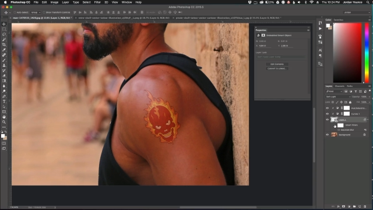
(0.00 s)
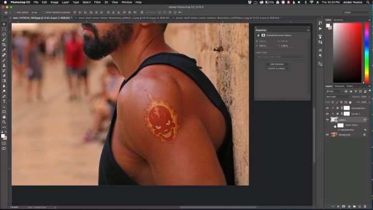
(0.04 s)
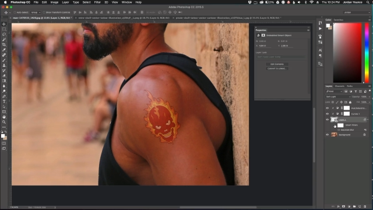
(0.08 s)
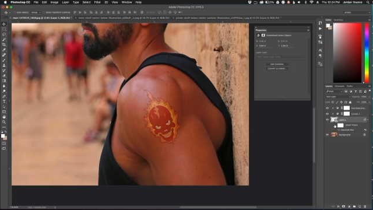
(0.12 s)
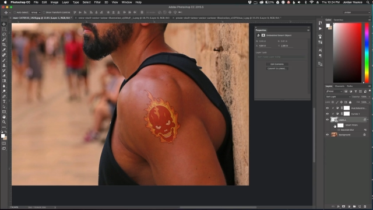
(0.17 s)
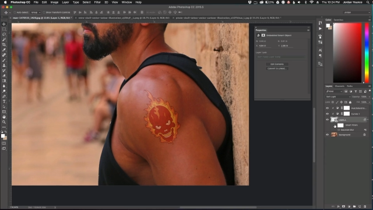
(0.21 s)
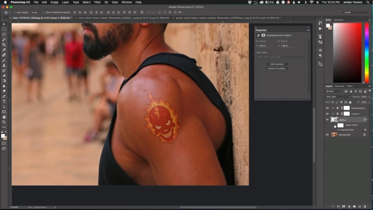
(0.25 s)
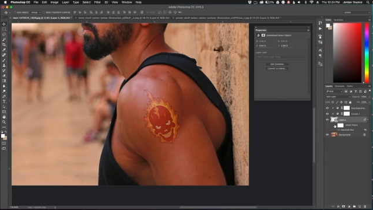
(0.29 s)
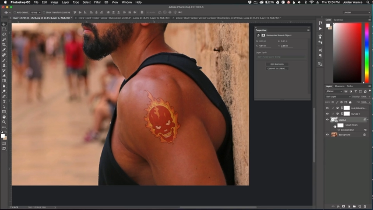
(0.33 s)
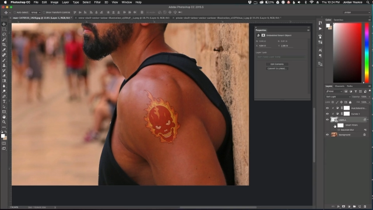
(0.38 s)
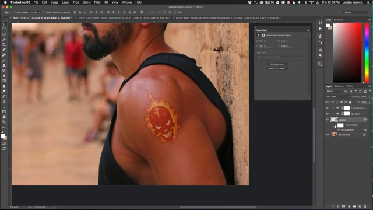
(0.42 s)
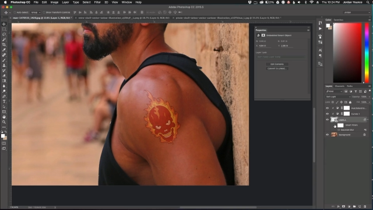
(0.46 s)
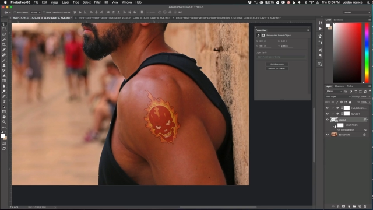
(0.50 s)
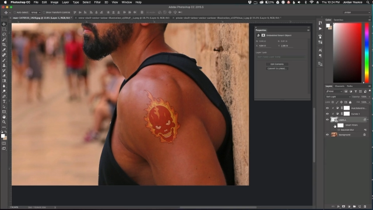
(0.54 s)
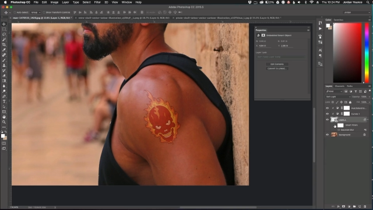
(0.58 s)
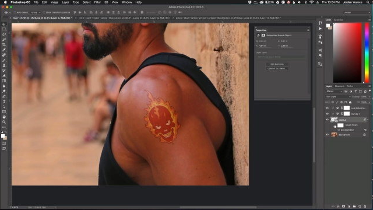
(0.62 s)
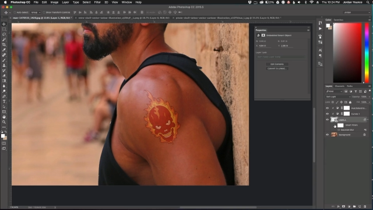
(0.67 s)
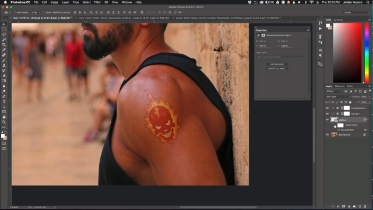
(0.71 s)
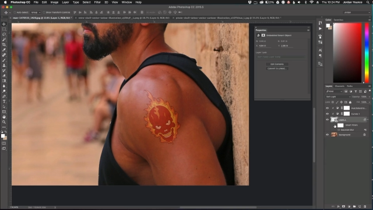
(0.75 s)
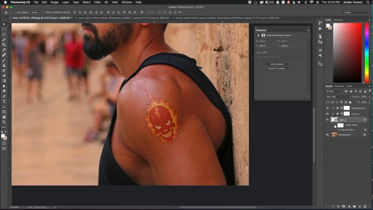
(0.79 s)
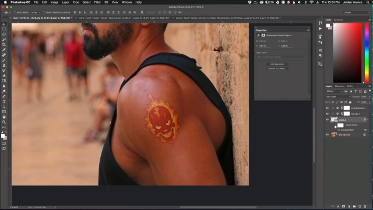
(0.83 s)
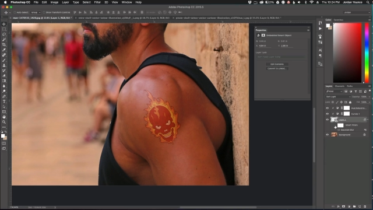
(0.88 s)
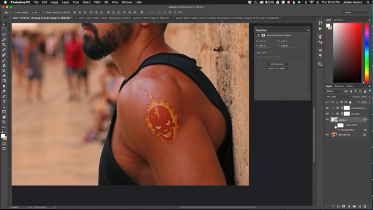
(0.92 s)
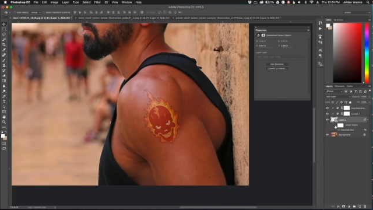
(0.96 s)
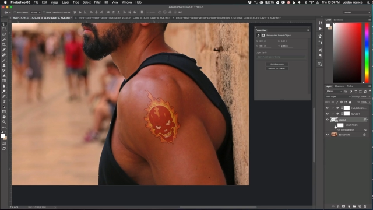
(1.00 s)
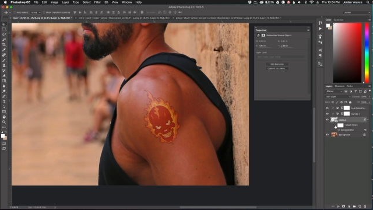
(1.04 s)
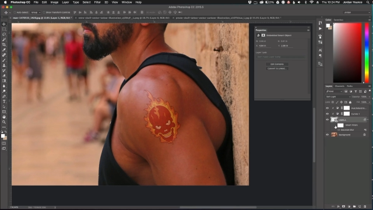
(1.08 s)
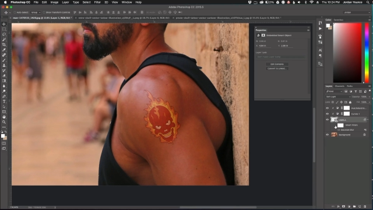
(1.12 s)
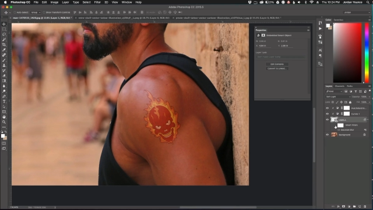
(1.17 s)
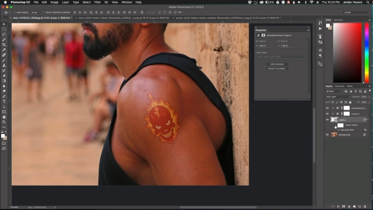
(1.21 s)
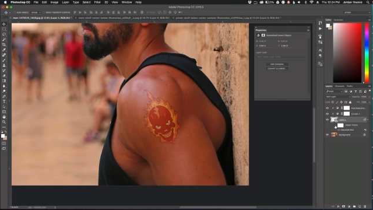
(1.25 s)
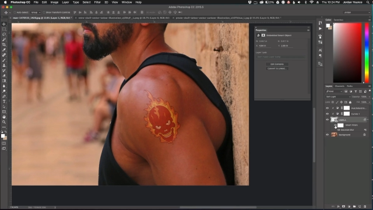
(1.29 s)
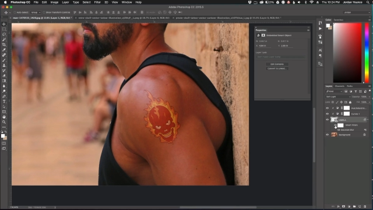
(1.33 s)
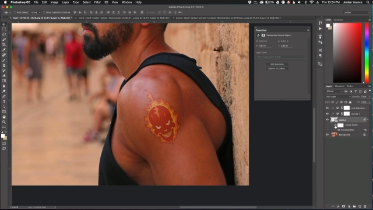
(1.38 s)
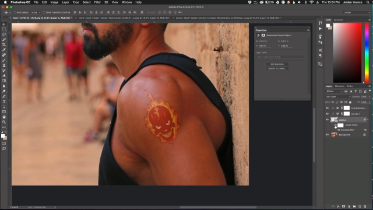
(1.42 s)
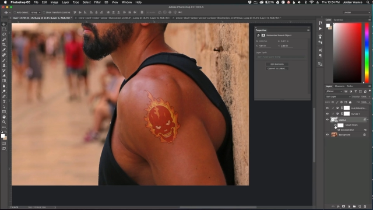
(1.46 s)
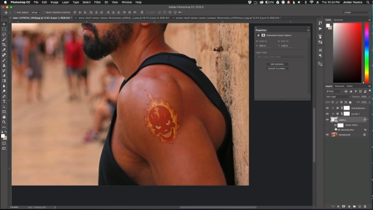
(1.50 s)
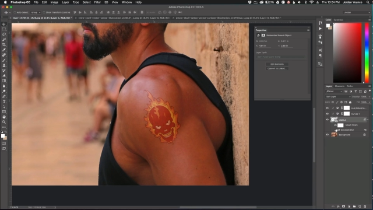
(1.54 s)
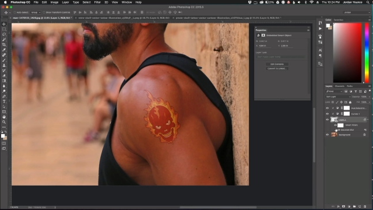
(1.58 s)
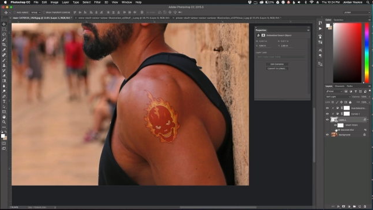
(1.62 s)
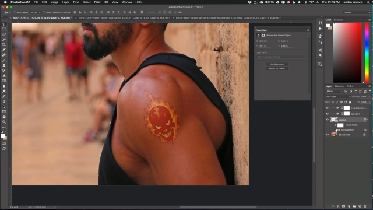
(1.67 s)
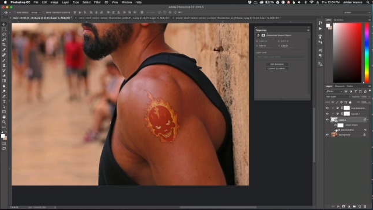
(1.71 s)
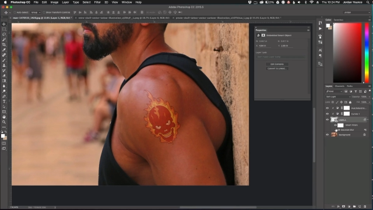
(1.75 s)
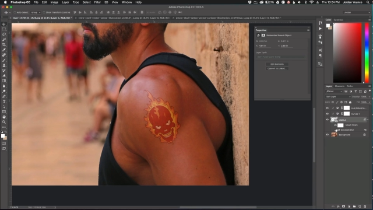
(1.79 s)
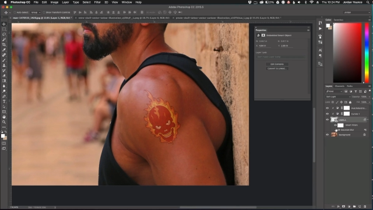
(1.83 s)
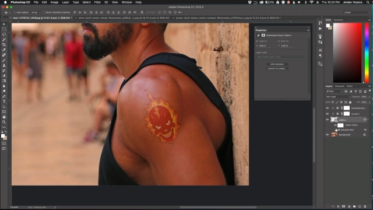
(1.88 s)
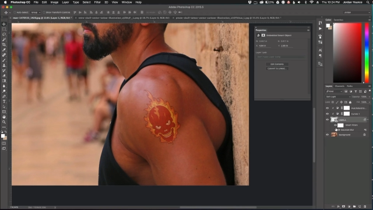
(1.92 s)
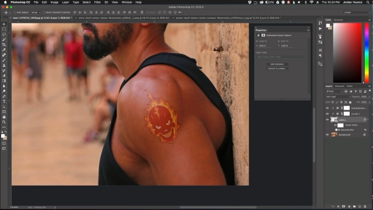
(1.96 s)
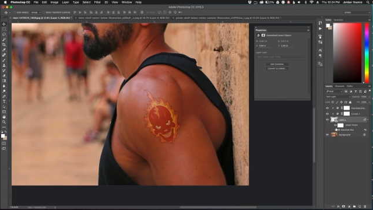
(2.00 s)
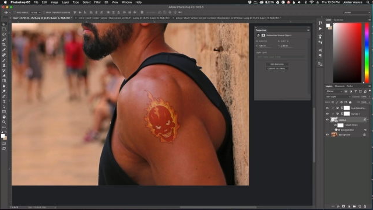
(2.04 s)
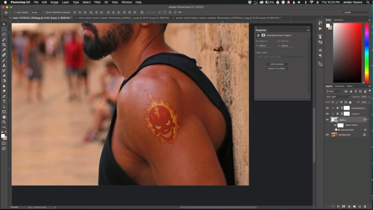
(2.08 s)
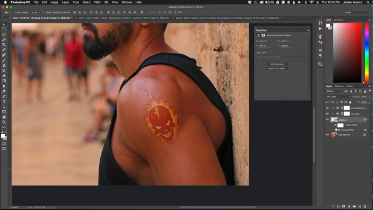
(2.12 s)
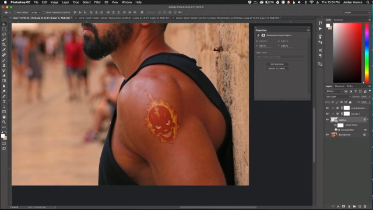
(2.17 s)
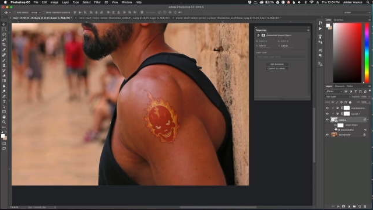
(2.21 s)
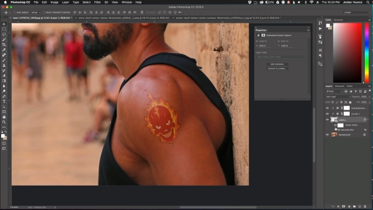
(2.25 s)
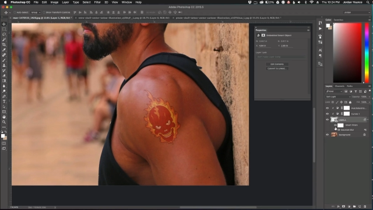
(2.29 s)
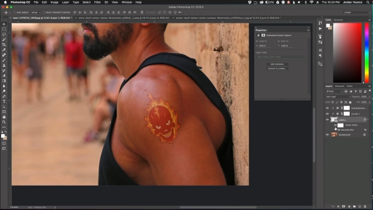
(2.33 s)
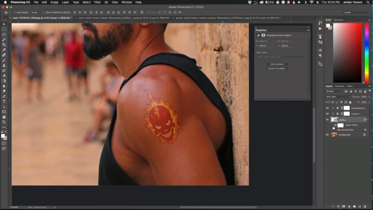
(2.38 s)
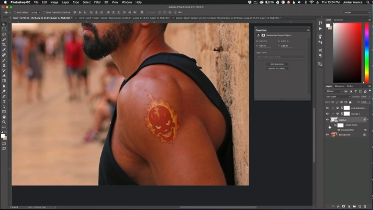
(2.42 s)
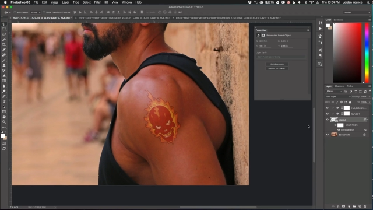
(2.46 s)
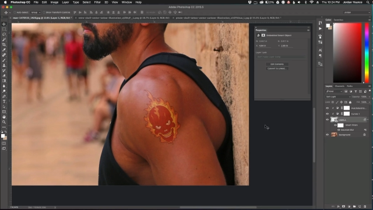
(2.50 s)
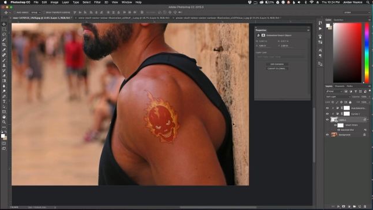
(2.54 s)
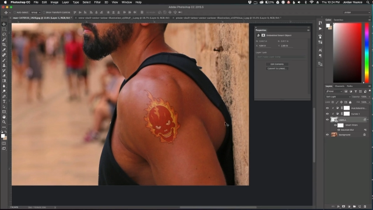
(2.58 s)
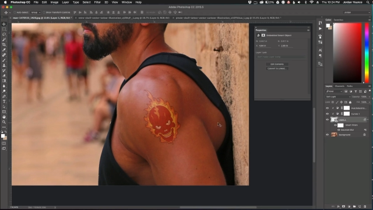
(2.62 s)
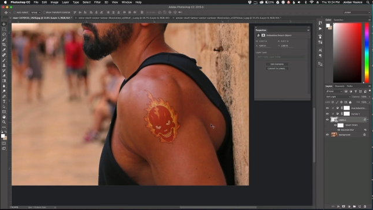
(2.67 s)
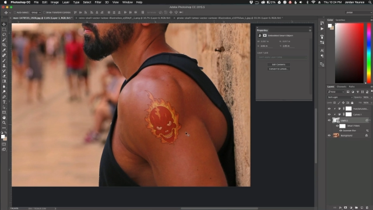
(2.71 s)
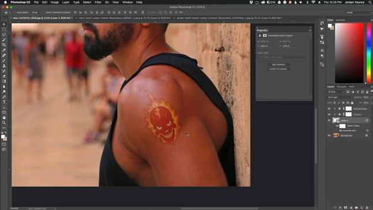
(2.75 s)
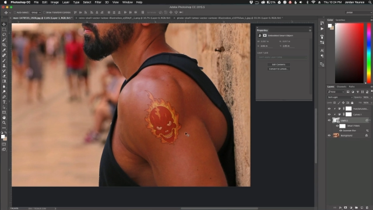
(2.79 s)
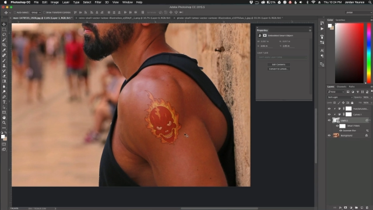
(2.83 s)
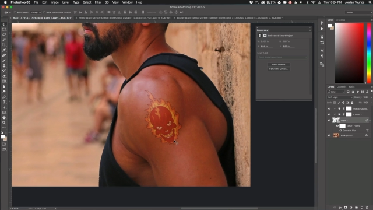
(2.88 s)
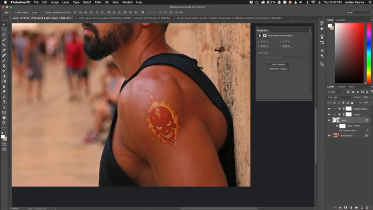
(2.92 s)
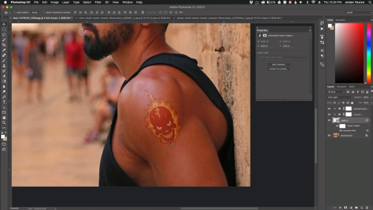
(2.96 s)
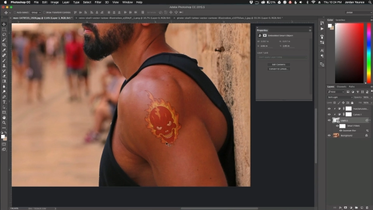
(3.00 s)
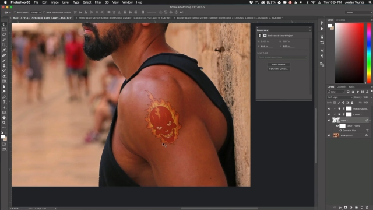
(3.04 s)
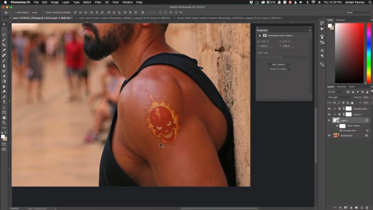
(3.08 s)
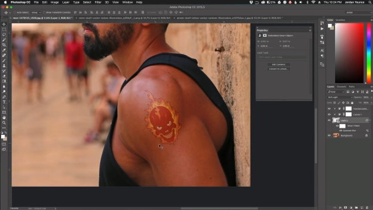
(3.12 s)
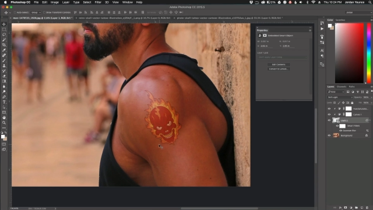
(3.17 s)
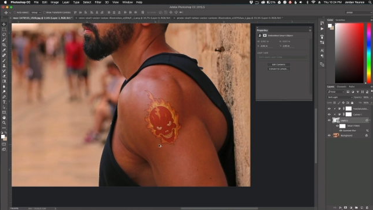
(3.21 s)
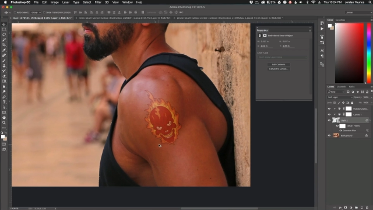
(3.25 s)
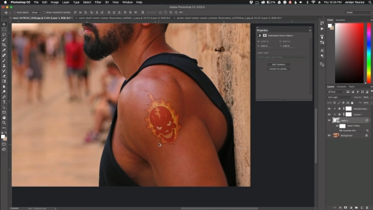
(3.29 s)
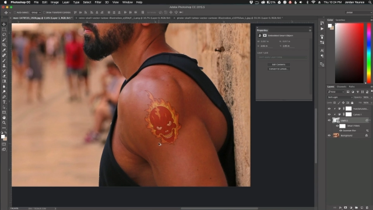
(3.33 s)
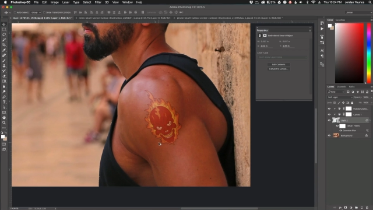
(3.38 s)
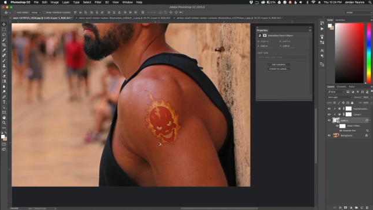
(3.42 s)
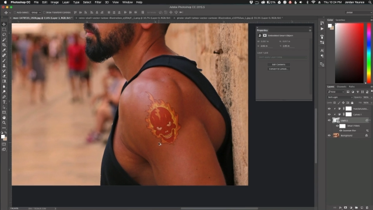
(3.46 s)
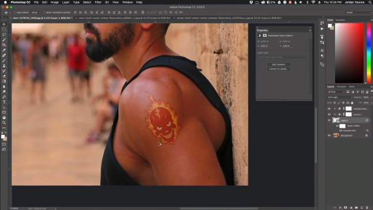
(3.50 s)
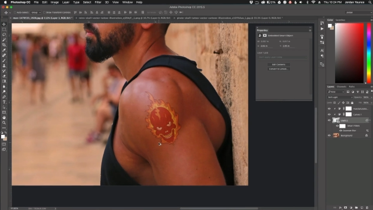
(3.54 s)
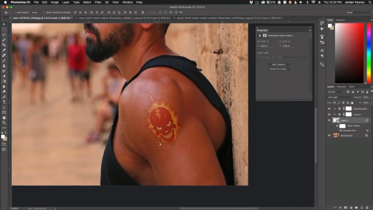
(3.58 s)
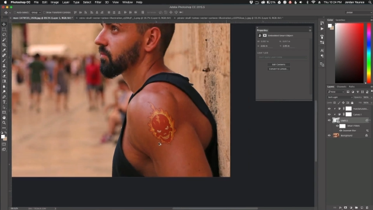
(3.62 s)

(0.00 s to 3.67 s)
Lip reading: No face is visible, so there are no lips to read.